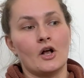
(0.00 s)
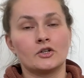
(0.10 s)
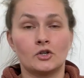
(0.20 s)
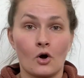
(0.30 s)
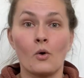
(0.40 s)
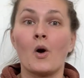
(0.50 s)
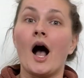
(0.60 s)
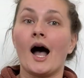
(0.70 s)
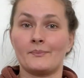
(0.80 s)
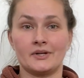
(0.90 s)
go
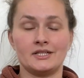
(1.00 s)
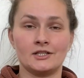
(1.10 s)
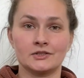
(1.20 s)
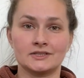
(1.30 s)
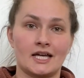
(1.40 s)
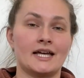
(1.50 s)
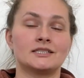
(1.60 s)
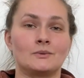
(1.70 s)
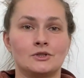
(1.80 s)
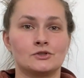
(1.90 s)
up a needle size
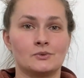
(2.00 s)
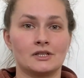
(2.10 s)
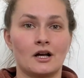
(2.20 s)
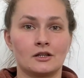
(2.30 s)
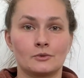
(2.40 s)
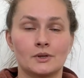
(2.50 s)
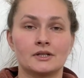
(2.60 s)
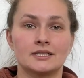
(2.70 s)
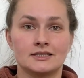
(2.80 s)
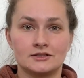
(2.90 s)
when you're doing Colourwork
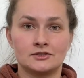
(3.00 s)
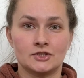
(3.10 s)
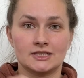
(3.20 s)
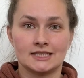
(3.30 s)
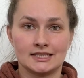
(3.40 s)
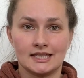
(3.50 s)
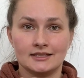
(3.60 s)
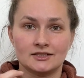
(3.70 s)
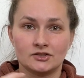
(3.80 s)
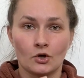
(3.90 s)
because
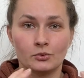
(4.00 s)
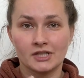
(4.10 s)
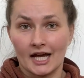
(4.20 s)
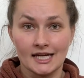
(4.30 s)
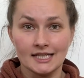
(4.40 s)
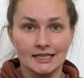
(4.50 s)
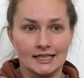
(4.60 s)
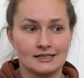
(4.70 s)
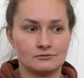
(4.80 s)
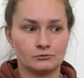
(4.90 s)
it's so tight. Like
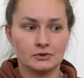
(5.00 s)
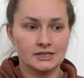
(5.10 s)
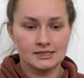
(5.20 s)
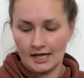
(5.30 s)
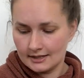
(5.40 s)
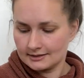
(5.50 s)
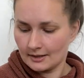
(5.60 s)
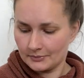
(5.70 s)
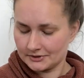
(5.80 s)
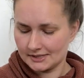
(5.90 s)
it really tightens
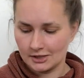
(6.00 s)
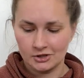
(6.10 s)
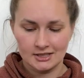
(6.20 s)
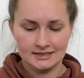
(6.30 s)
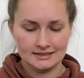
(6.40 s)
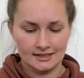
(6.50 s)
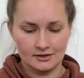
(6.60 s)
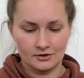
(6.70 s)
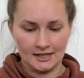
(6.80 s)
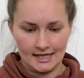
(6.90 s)
up your stitches and
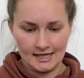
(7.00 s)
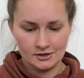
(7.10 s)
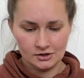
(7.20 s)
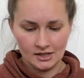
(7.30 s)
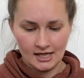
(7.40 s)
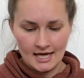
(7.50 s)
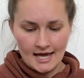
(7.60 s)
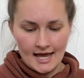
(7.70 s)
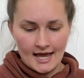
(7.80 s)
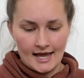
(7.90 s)
your gauge.
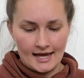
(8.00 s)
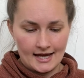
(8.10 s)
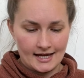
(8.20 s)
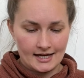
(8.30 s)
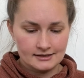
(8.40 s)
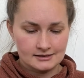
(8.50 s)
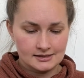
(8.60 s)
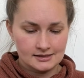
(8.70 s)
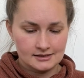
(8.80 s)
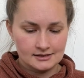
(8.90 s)
And
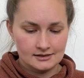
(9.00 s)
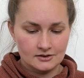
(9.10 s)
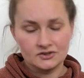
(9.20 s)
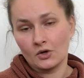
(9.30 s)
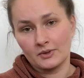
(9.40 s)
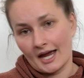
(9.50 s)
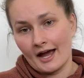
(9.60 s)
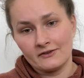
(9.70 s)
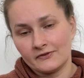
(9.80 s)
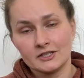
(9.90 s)
so yeah,
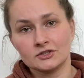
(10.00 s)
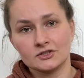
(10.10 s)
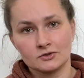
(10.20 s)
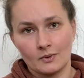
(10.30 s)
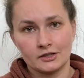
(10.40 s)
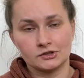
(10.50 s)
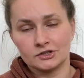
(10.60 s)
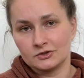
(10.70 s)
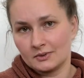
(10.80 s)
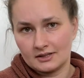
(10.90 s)
I finished the swatch
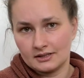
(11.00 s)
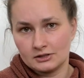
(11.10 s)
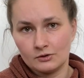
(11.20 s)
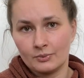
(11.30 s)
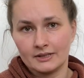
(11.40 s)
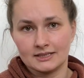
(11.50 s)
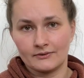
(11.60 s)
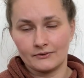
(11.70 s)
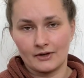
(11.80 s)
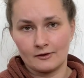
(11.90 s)
just with the
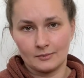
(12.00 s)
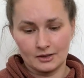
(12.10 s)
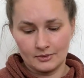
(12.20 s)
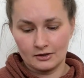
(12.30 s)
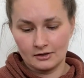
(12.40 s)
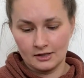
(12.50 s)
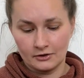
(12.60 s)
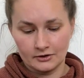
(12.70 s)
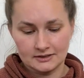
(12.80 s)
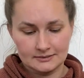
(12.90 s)
2.75 millimeter
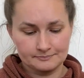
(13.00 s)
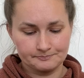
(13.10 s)
needles.